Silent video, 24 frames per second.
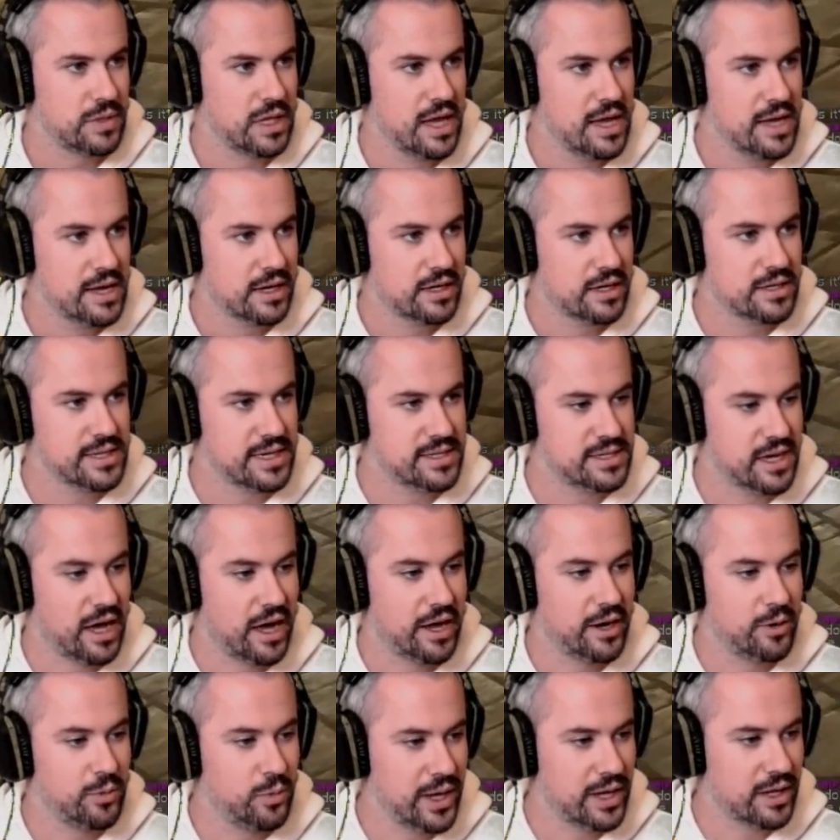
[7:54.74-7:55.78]
Because I
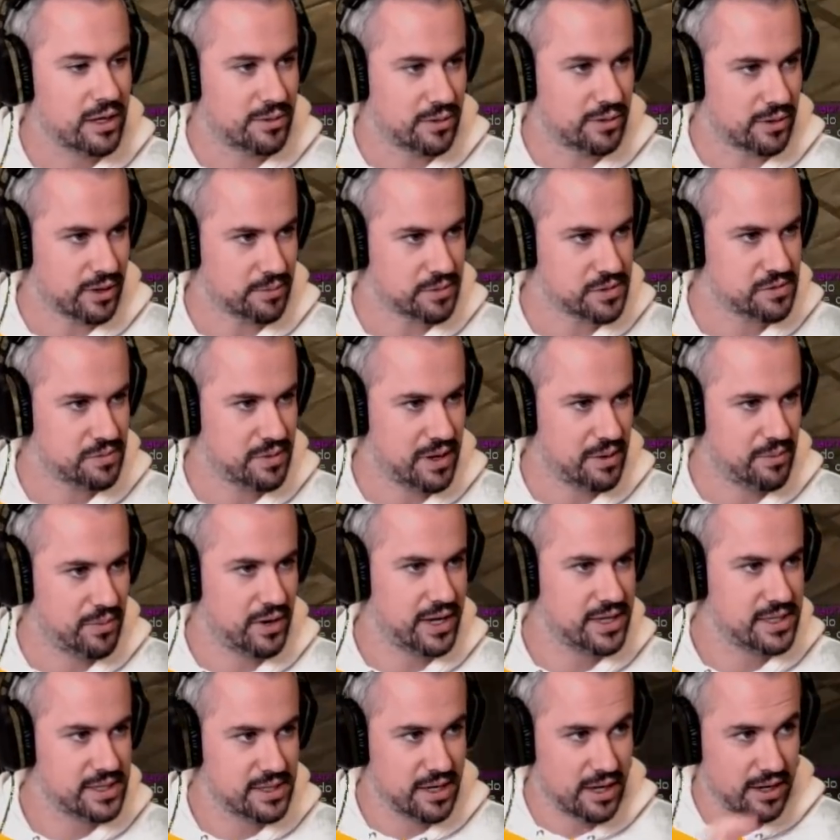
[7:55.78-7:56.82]
saw the wiggle worms. Remember,
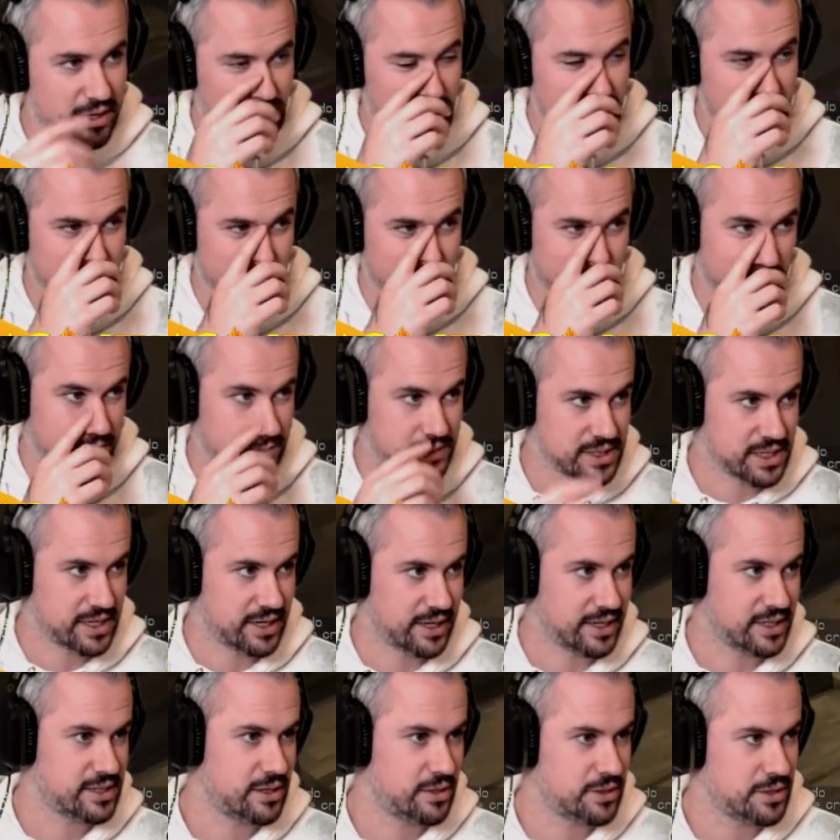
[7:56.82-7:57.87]
I saw the wiggle worms, and
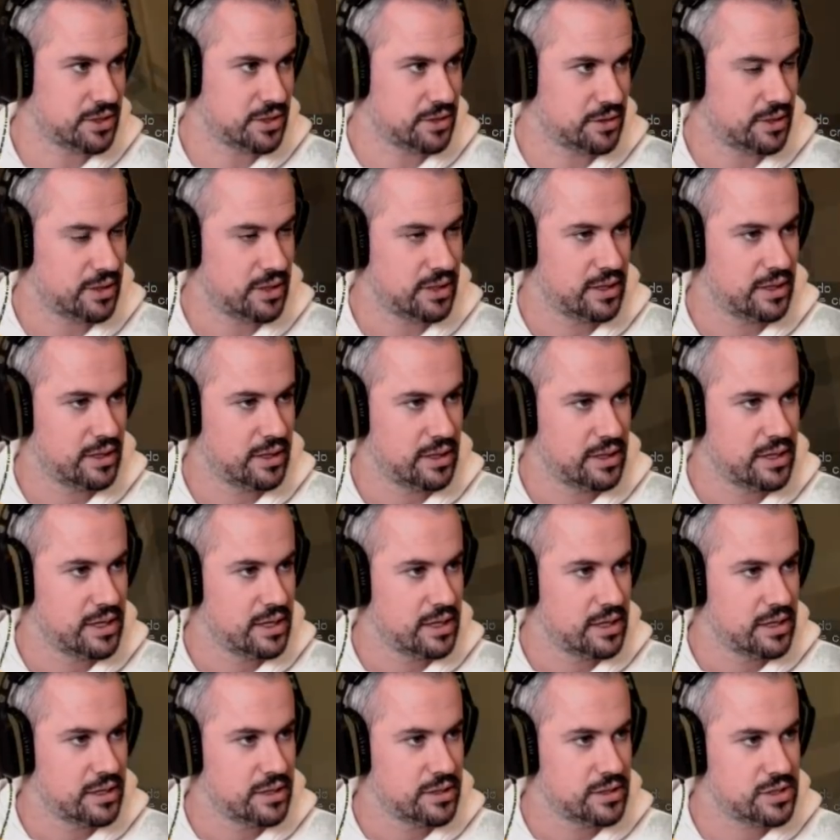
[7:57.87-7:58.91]
I told you. Them wiggle
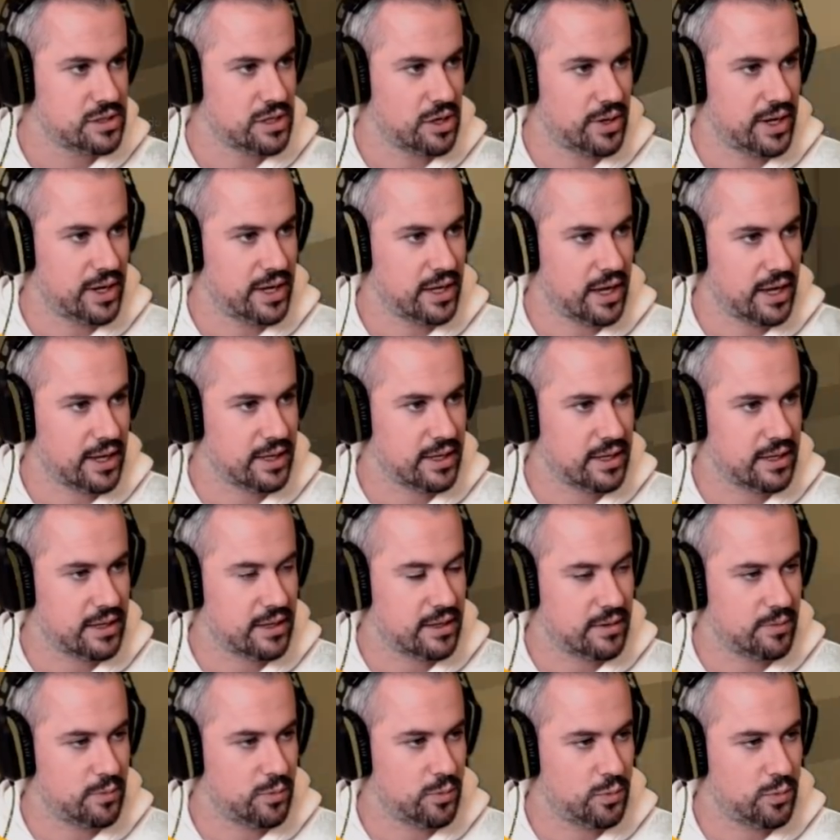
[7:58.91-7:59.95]
worms. So I, I you
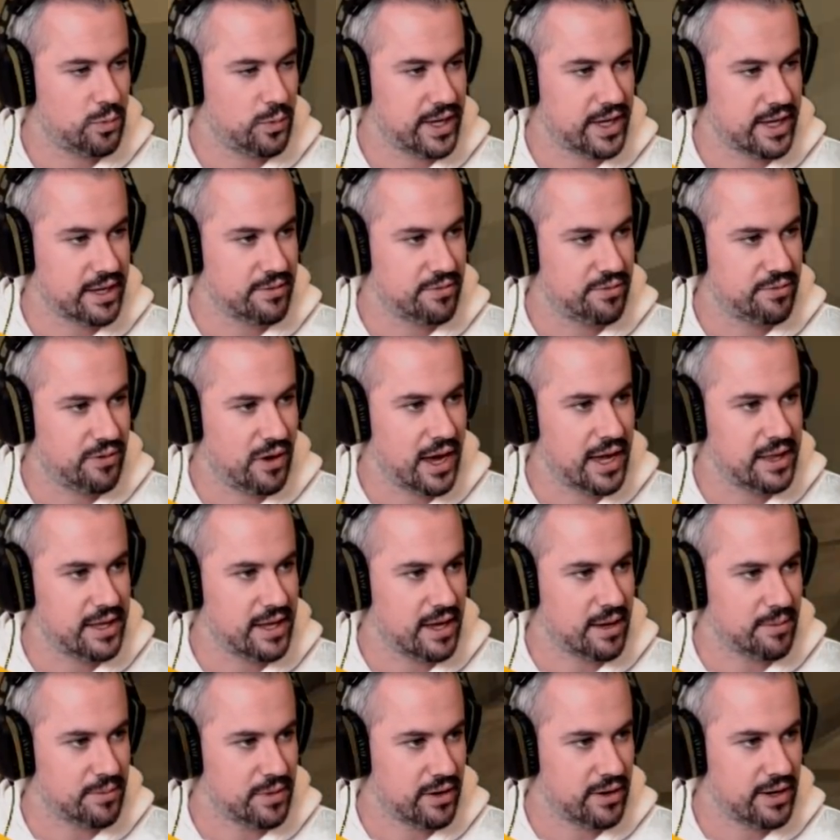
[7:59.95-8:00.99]
did. We can find
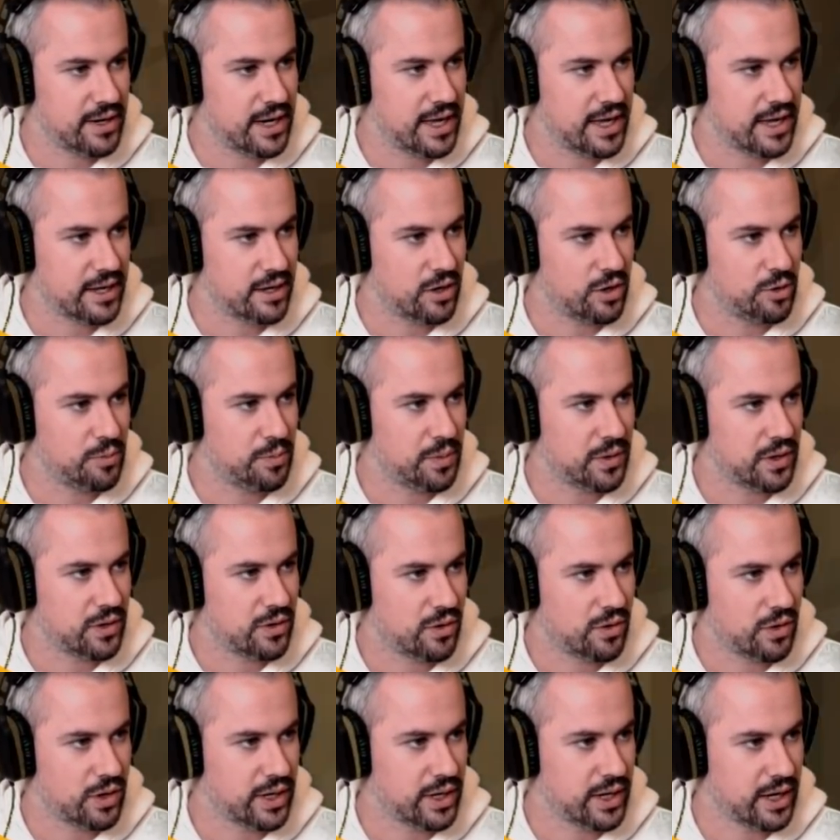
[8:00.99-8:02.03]
them. They're in like an open
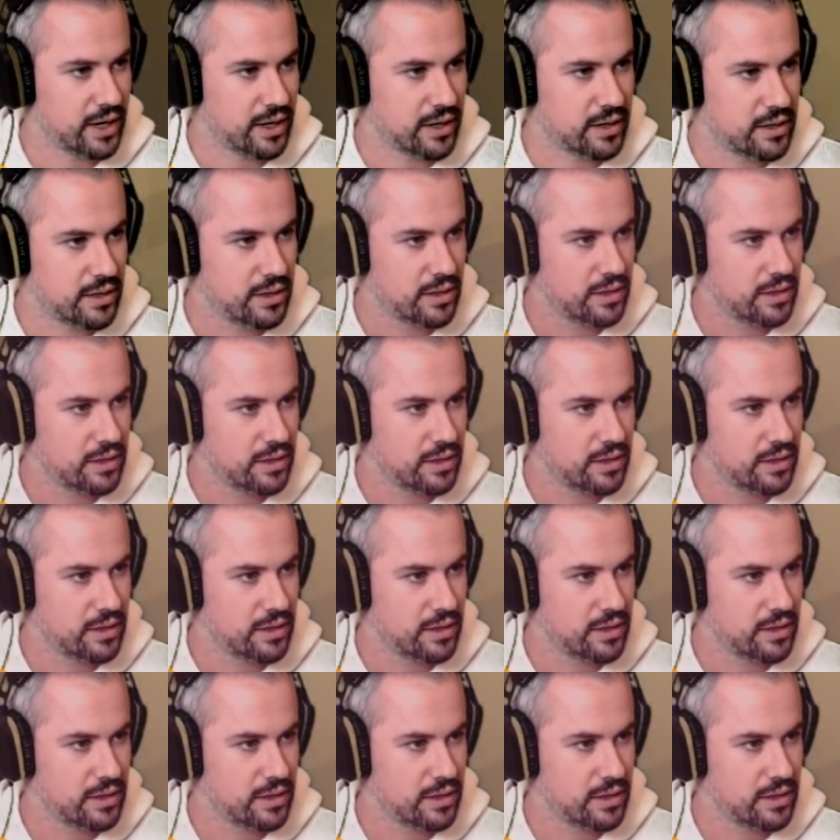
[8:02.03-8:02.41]
courtyard.